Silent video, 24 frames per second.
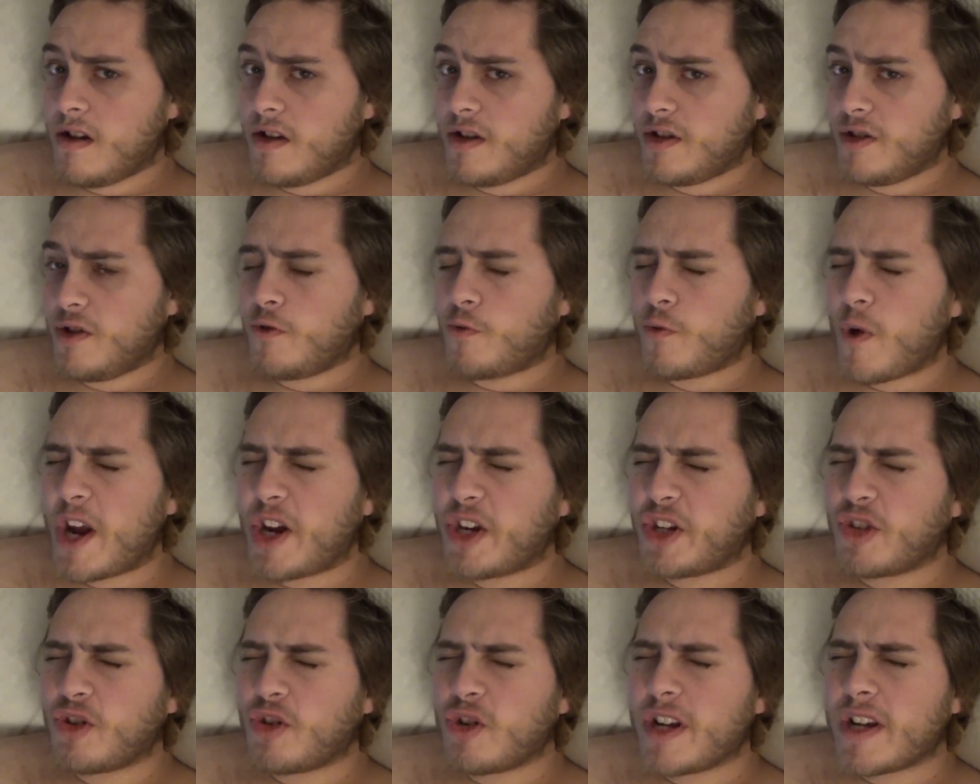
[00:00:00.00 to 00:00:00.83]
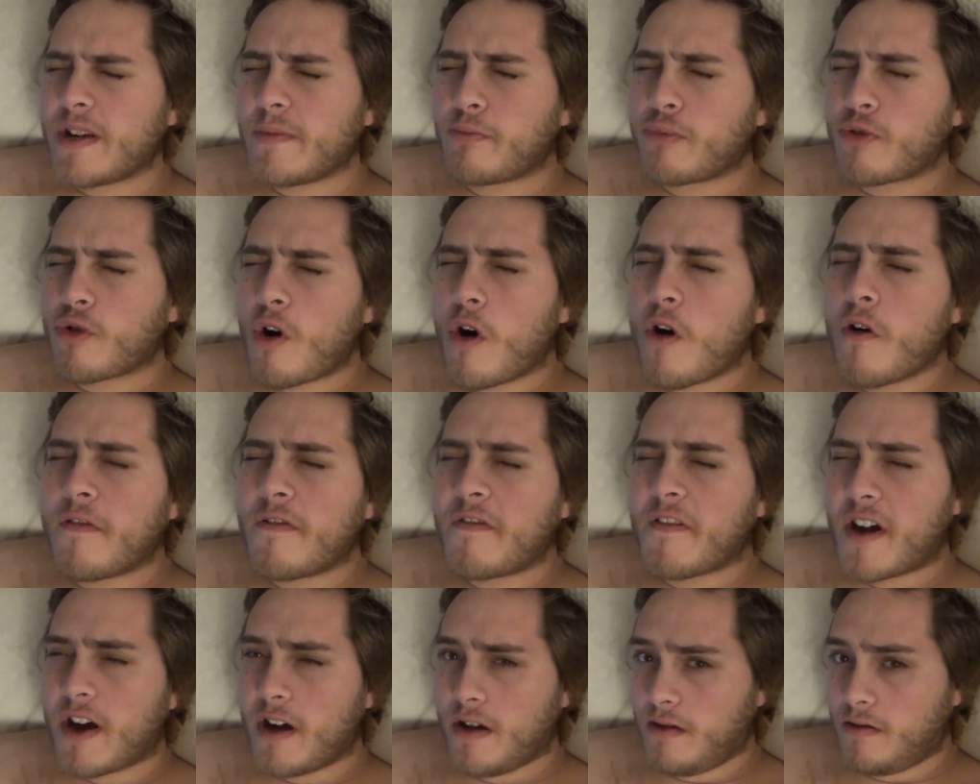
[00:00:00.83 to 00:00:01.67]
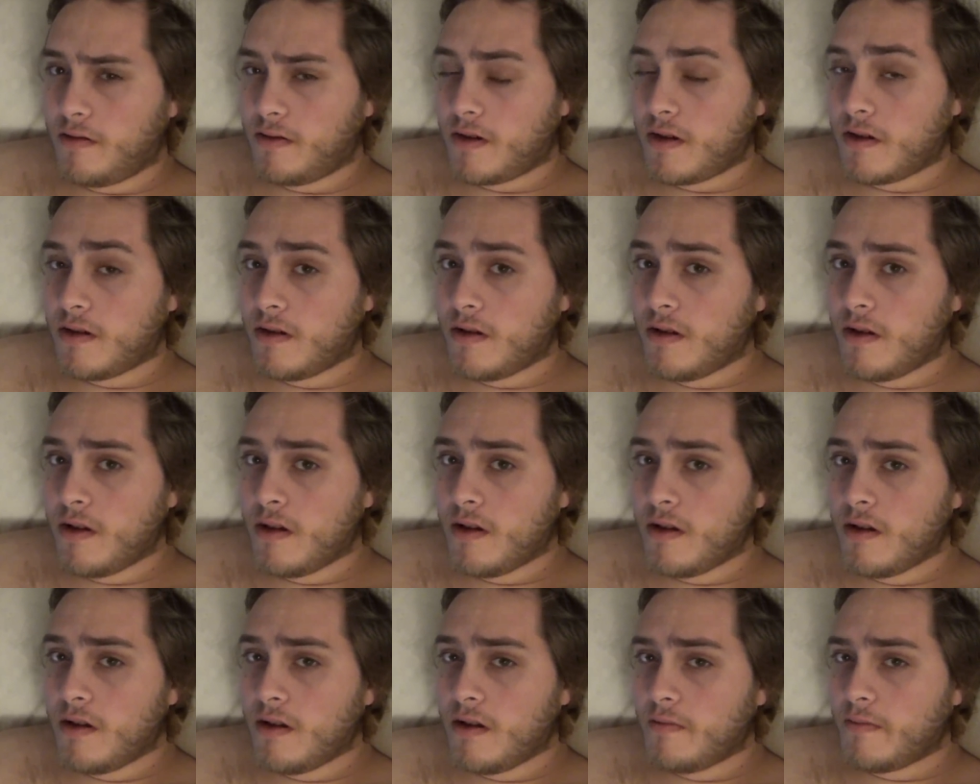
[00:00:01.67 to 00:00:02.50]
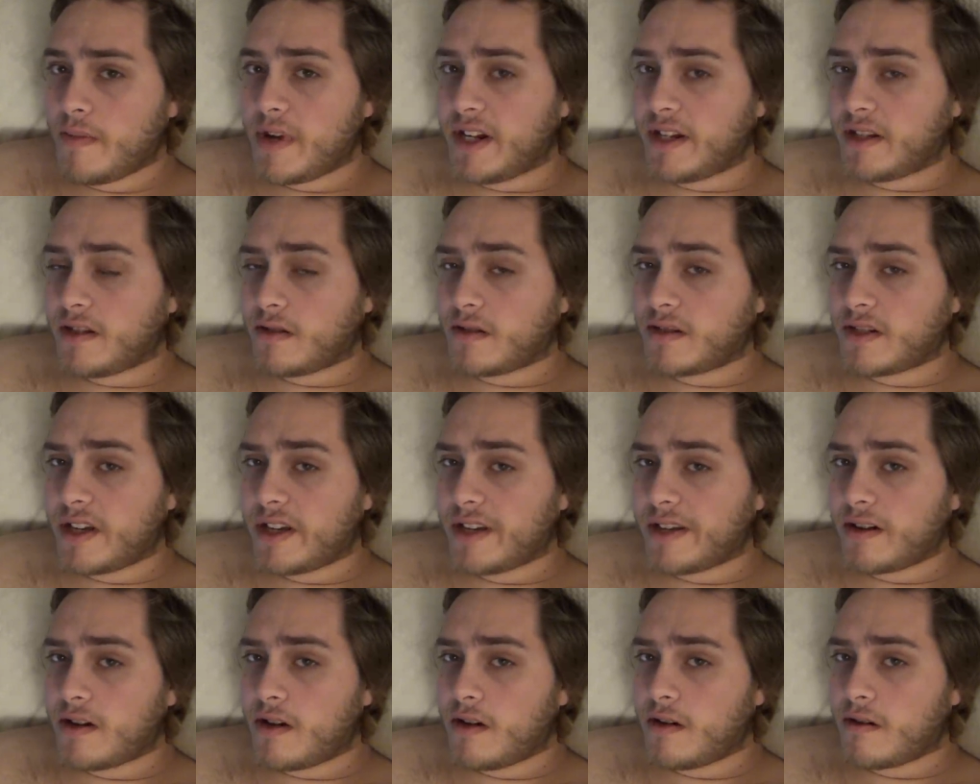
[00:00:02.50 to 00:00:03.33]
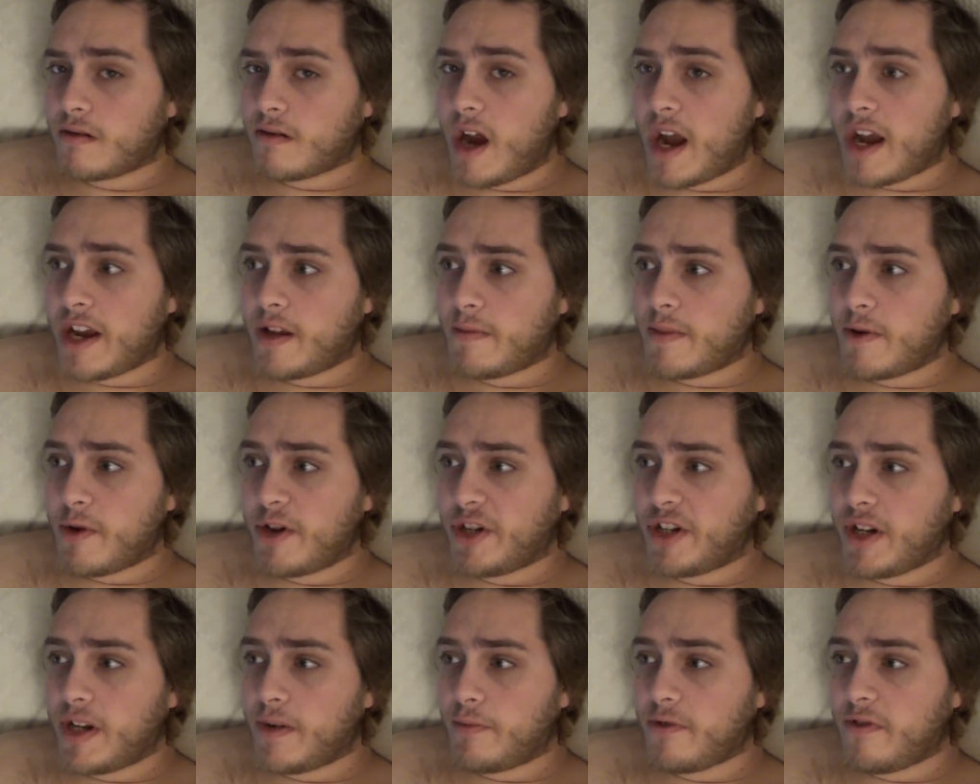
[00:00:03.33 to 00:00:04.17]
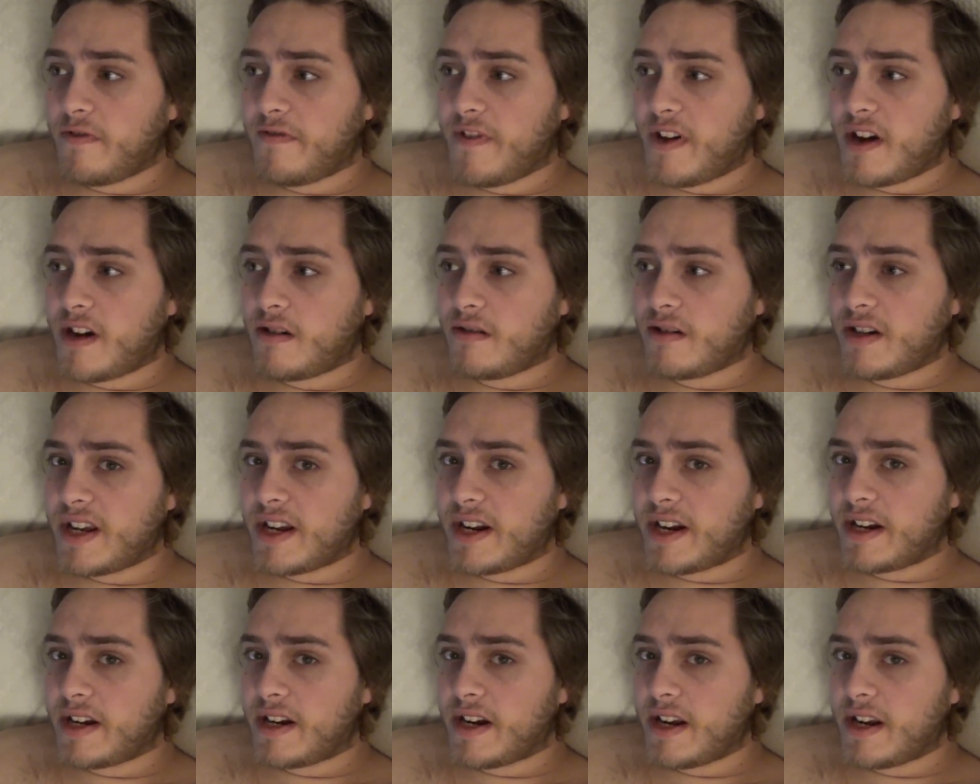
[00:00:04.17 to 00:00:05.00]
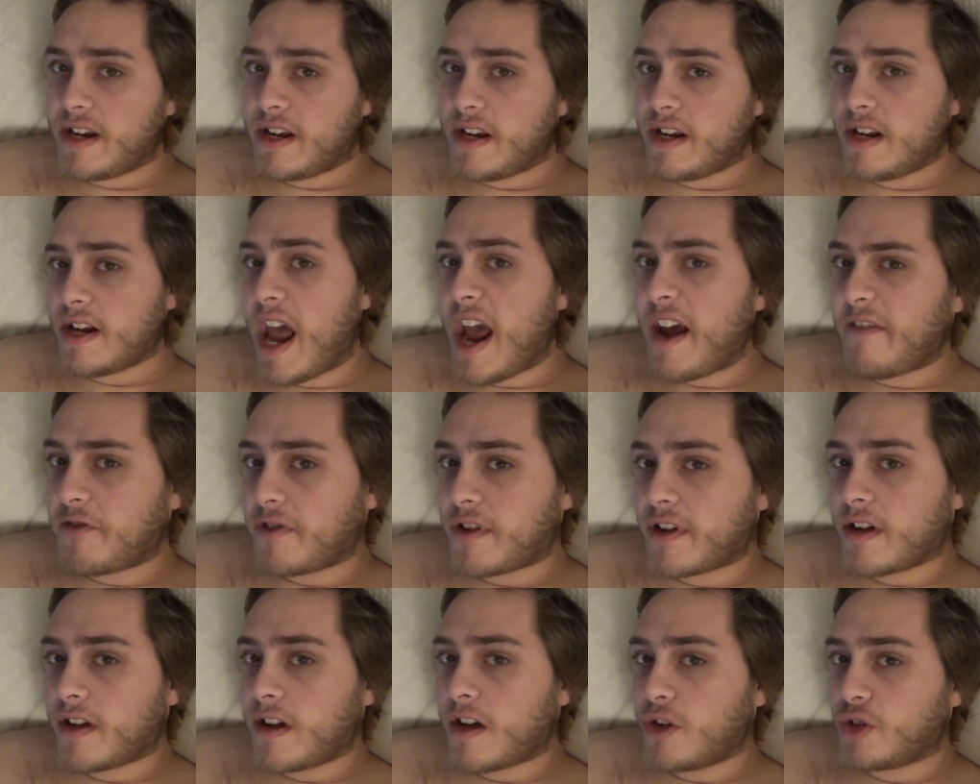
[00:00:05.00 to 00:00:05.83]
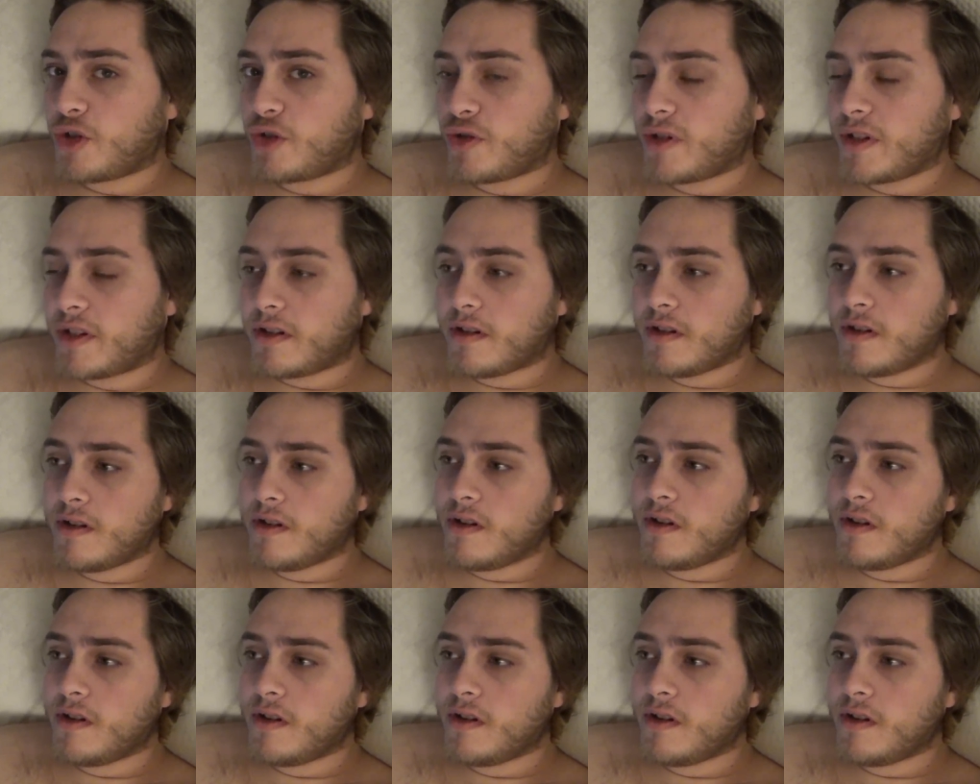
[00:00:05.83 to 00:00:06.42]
You're racially profiled based on skin color. I could be racially profiled in, in African countries.